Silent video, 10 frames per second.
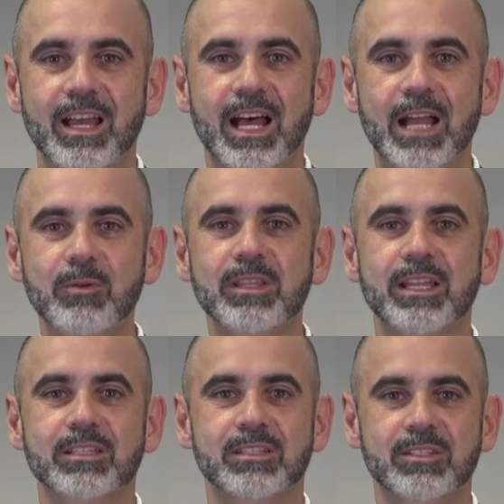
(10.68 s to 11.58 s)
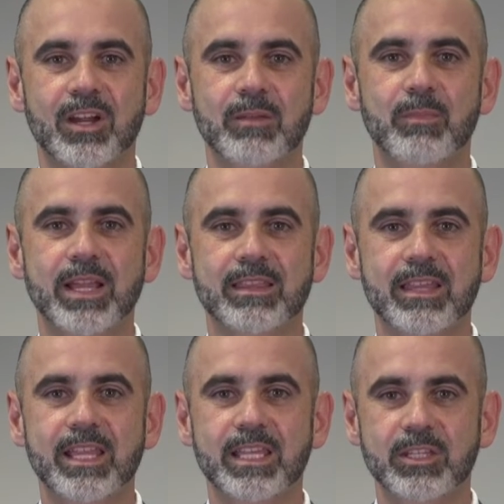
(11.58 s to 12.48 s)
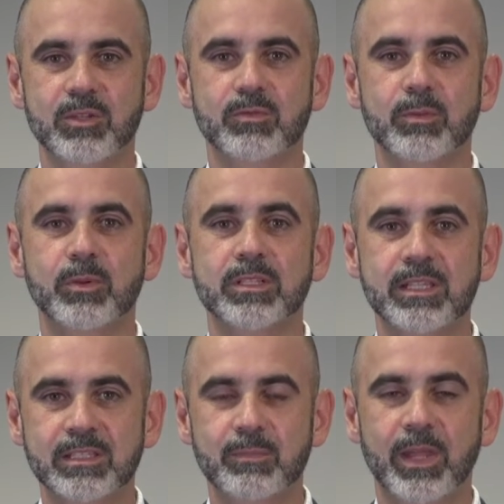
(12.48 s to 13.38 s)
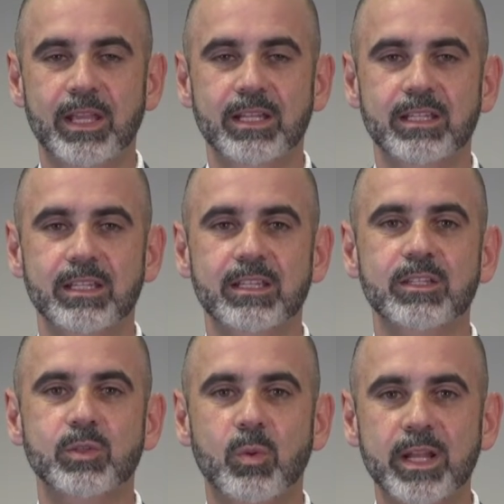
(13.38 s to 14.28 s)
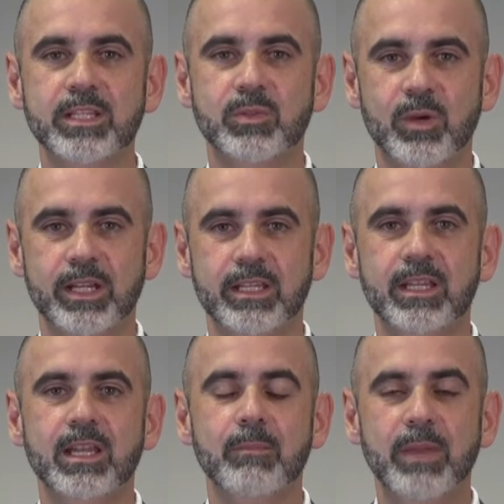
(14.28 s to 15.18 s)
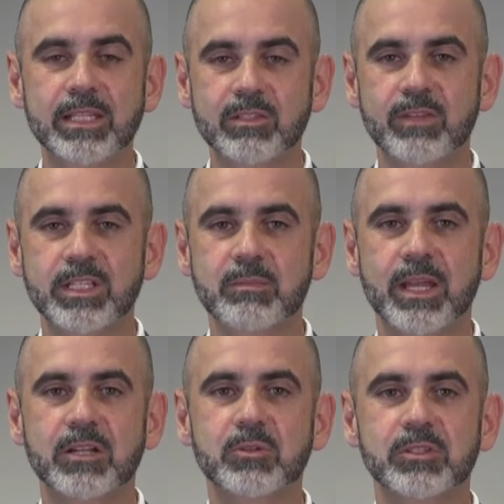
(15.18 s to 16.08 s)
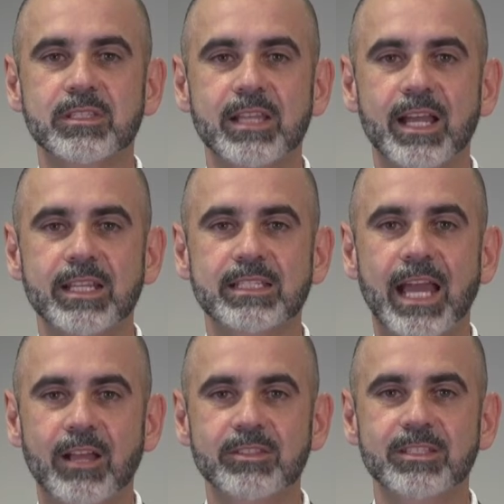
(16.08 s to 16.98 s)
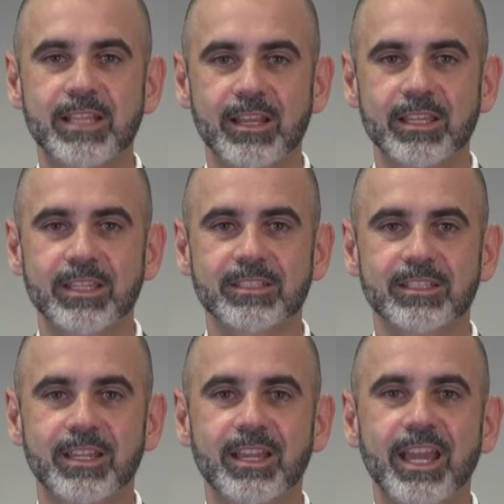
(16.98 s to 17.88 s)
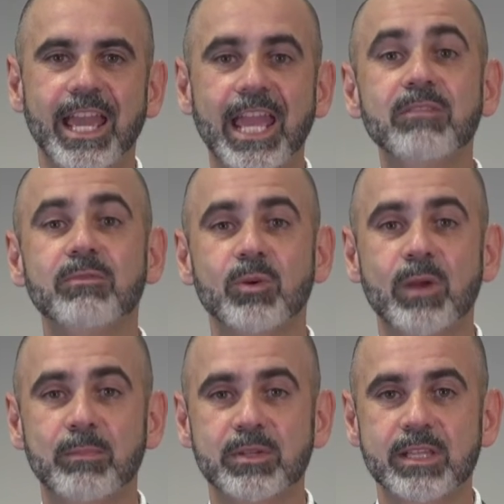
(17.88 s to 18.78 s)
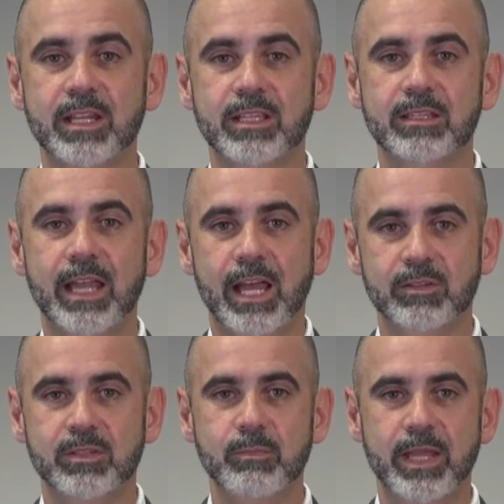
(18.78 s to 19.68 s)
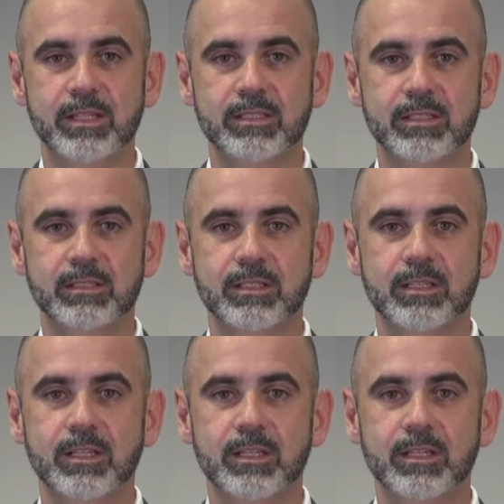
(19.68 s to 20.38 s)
I would like to start by thanking you for participating in the 2020 Pennsylvania Medical Society's House of Delegates and for representing the House of Medicine.